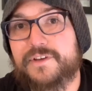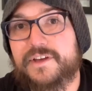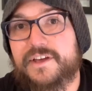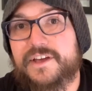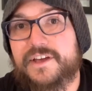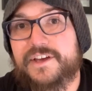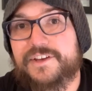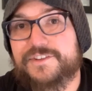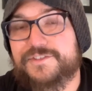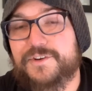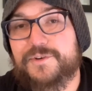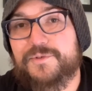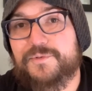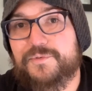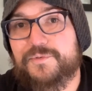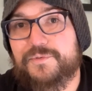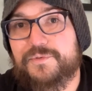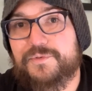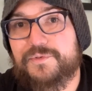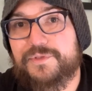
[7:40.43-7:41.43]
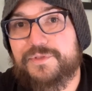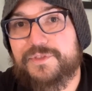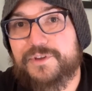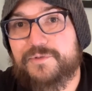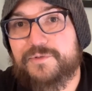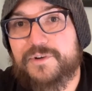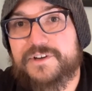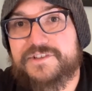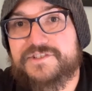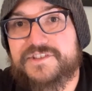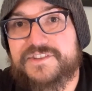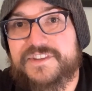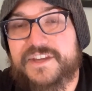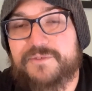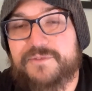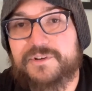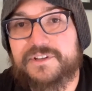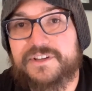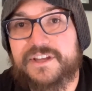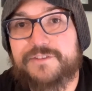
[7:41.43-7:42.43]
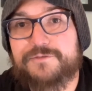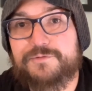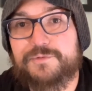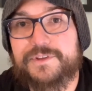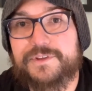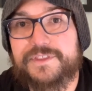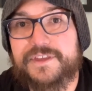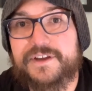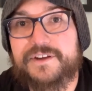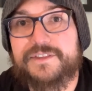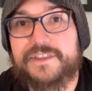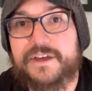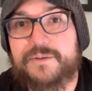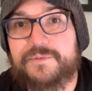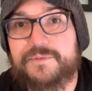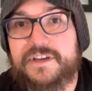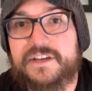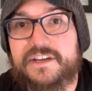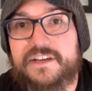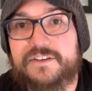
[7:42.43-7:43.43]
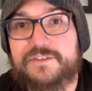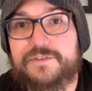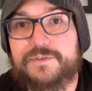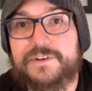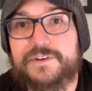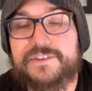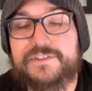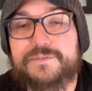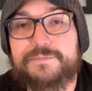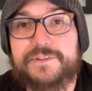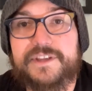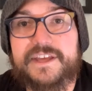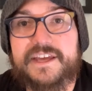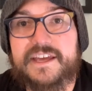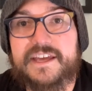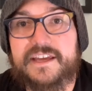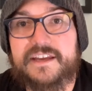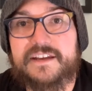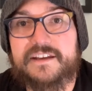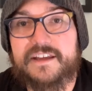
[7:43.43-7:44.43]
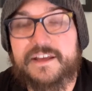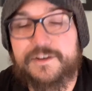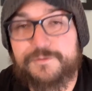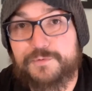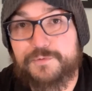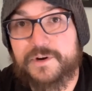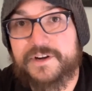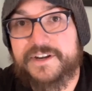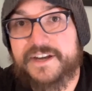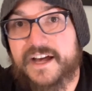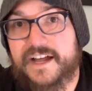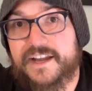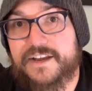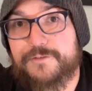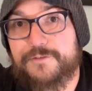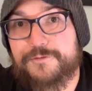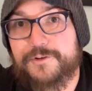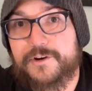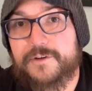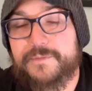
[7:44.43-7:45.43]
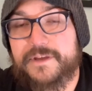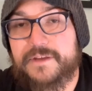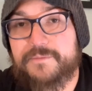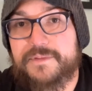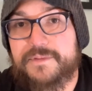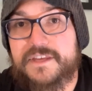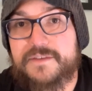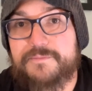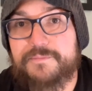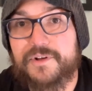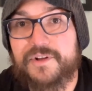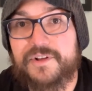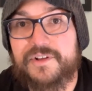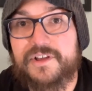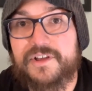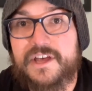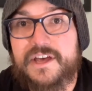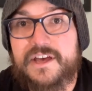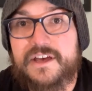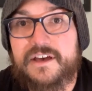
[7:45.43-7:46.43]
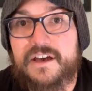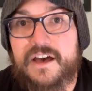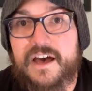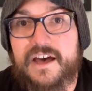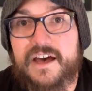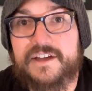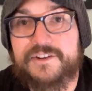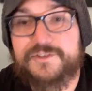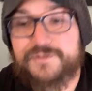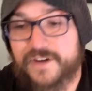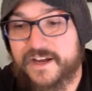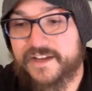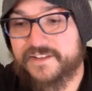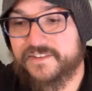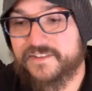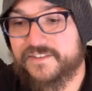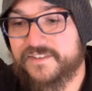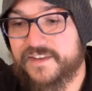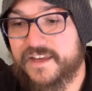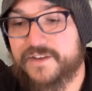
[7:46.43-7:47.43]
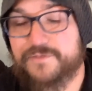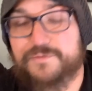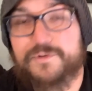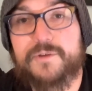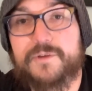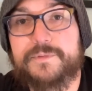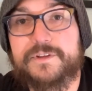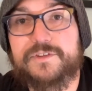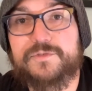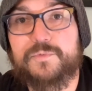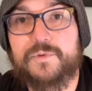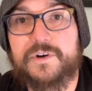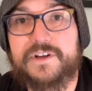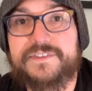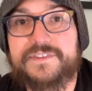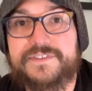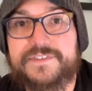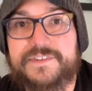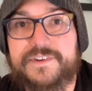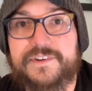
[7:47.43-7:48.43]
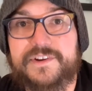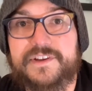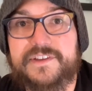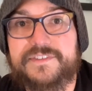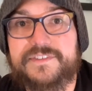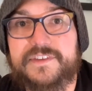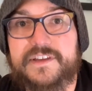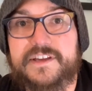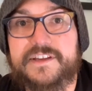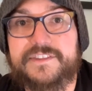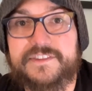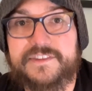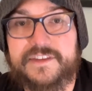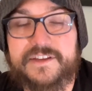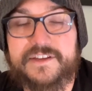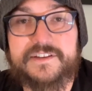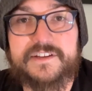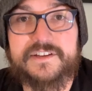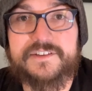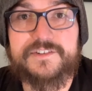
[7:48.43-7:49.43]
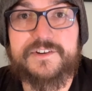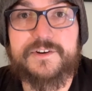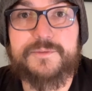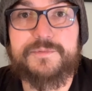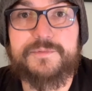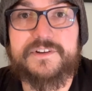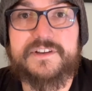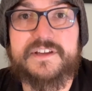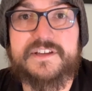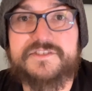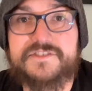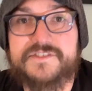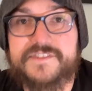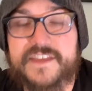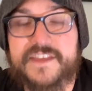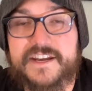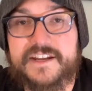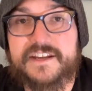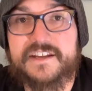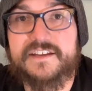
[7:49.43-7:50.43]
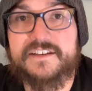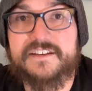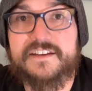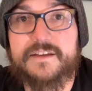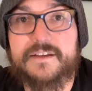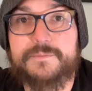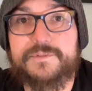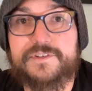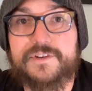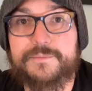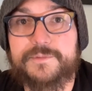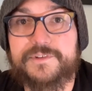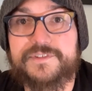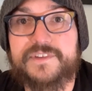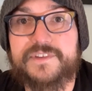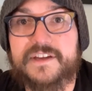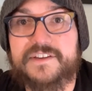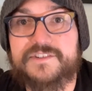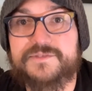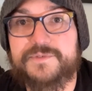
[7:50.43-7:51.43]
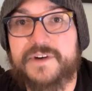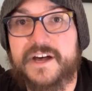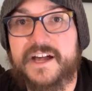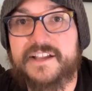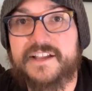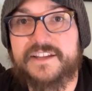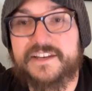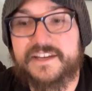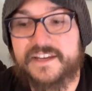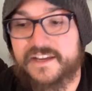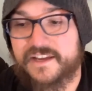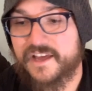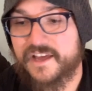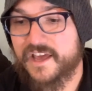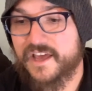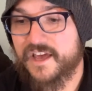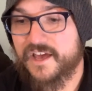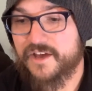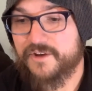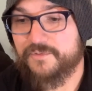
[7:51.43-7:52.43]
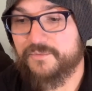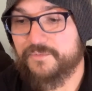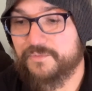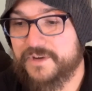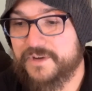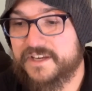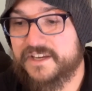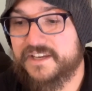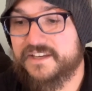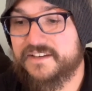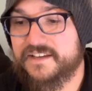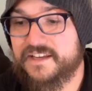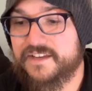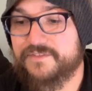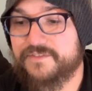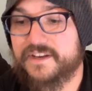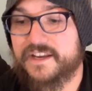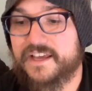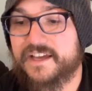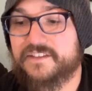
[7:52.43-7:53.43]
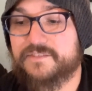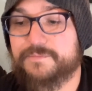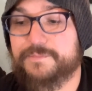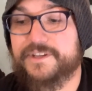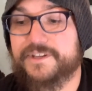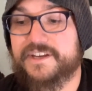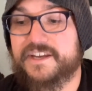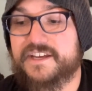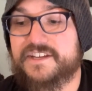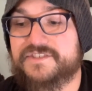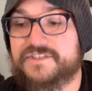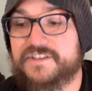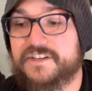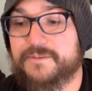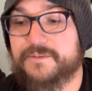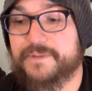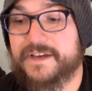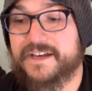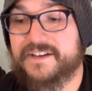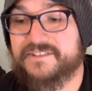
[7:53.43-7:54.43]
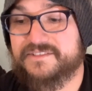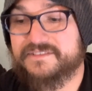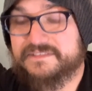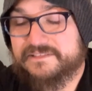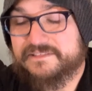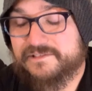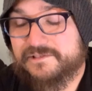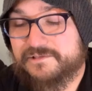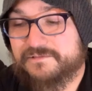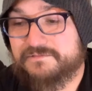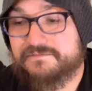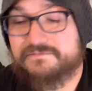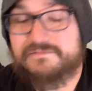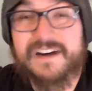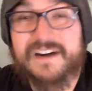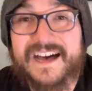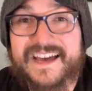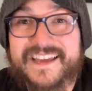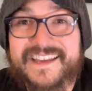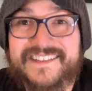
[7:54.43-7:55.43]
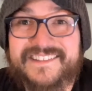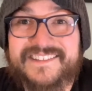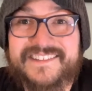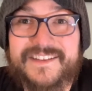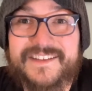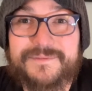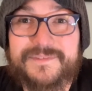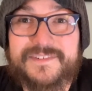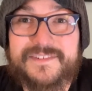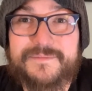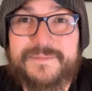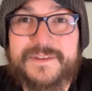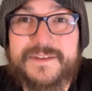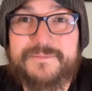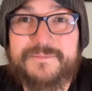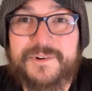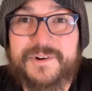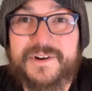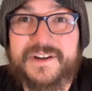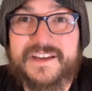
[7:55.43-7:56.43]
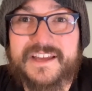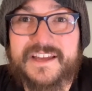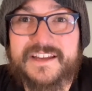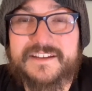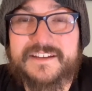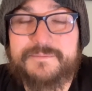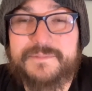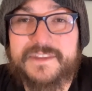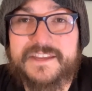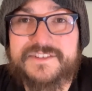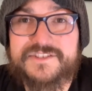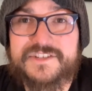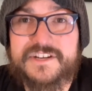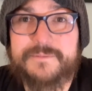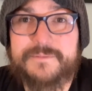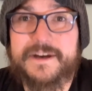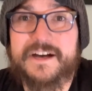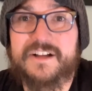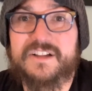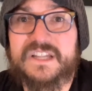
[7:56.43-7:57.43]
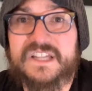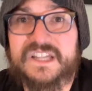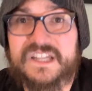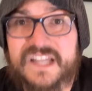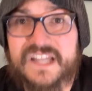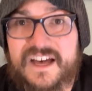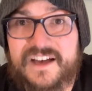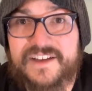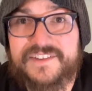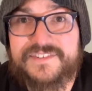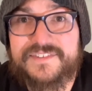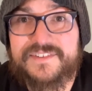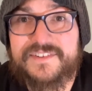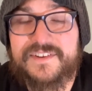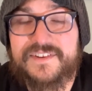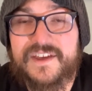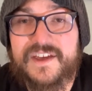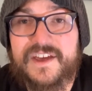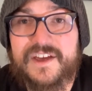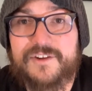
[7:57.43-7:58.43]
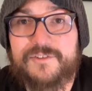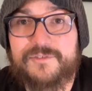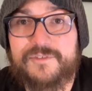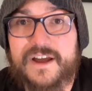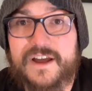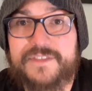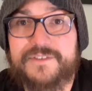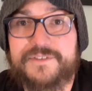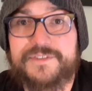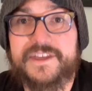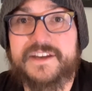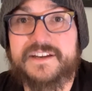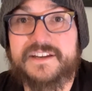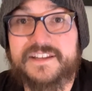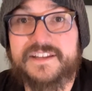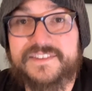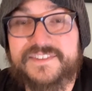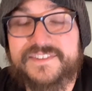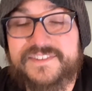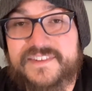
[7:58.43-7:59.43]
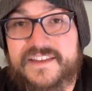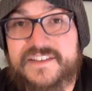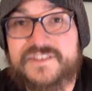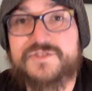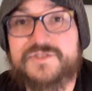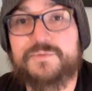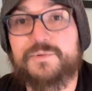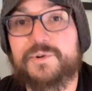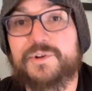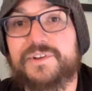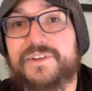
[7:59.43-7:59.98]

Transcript: So the question that we're left with there that we need to explain if we're non-affirming people trying to take Romans 1 seriously in the interpretation that it condemns homosexuality, we need to give an explanation about why it seems to be more a condemnation about lust rather than consensual,